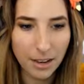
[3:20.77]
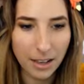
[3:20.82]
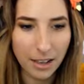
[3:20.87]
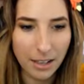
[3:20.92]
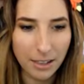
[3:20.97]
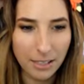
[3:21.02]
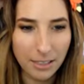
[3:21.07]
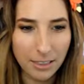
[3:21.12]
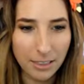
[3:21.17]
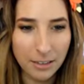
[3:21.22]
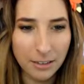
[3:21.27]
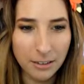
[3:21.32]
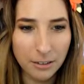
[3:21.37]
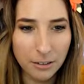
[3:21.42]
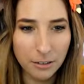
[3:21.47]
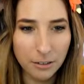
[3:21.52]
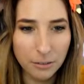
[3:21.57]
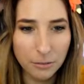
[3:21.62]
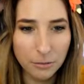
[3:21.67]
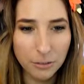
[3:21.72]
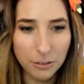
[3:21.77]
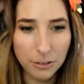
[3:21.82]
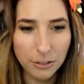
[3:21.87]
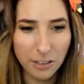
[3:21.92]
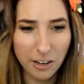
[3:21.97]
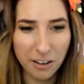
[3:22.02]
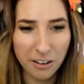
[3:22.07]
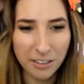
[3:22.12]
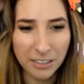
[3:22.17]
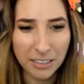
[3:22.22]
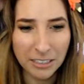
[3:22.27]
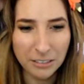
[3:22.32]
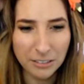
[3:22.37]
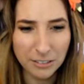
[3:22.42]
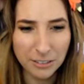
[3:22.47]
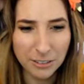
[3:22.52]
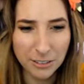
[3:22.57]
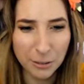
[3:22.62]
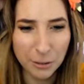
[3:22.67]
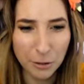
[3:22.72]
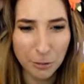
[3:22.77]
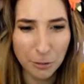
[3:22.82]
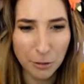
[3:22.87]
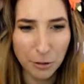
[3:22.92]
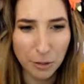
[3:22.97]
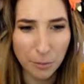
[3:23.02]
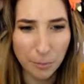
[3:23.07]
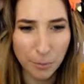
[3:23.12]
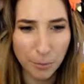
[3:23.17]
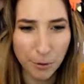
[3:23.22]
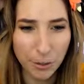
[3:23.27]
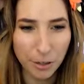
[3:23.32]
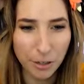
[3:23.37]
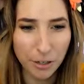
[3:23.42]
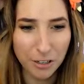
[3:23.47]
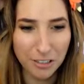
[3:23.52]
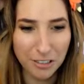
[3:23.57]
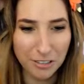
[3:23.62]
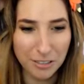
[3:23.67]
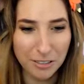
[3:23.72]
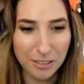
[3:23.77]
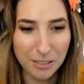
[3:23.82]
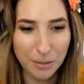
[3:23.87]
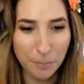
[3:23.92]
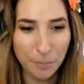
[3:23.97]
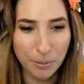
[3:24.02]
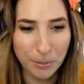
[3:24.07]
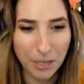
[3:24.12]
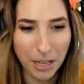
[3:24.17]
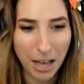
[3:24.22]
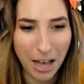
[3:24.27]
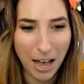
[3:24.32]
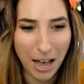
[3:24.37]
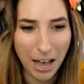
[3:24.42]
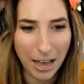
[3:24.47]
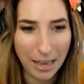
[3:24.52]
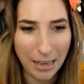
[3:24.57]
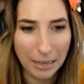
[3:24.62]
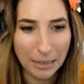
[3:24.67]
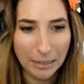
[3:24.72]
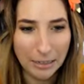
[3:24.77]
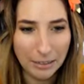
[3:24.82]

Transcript: I, I didn't mean to take the wrong the way. booger supply.